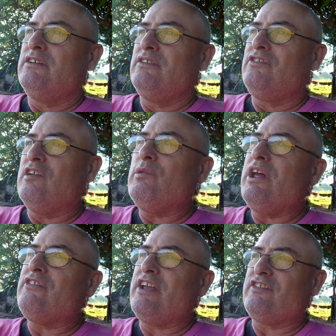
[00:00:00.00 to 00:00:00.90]
Someone
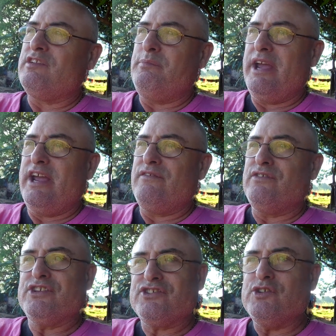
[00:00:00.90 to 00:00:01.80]
else has to pay for
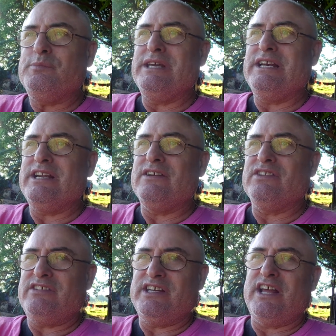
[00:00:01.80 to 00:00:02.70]
the stupidity of a
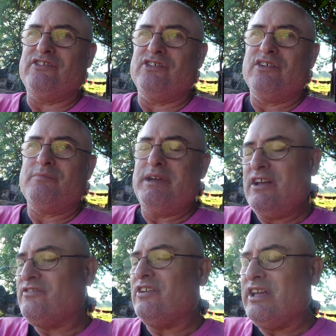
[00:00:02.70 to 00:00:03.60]
teenager
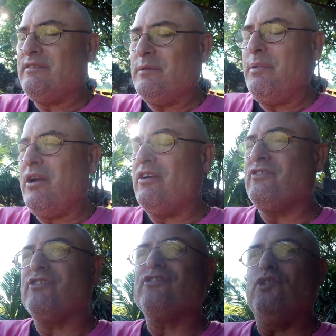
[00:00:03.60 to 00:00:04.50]
because their parents
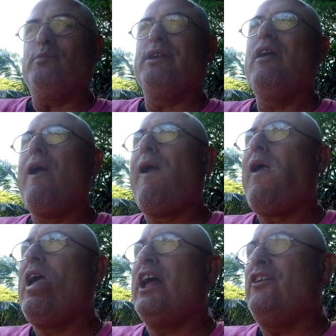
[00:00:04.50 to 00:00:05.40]
are stupid
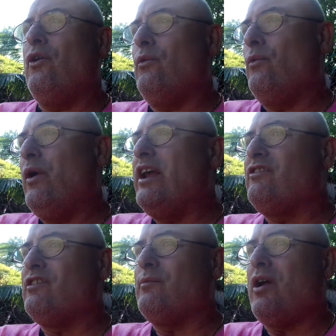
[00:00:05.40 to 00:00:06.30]
and don't
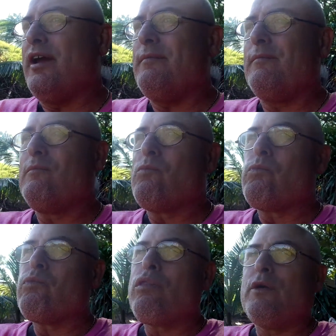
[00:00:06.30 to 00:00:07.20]
raise them right.
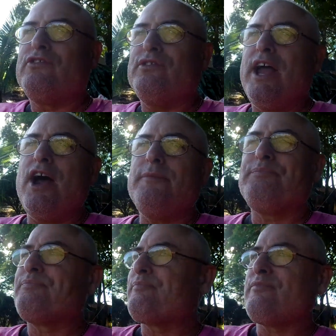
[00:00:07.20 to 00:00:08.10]
So now
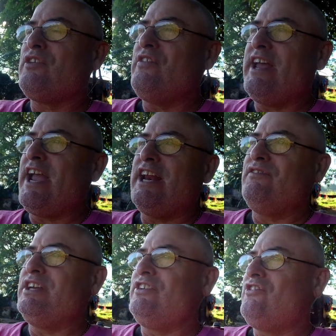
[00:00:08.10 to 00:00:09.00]
they can't
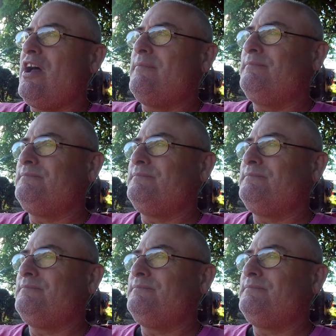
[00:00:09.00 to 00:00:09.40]
even get a job.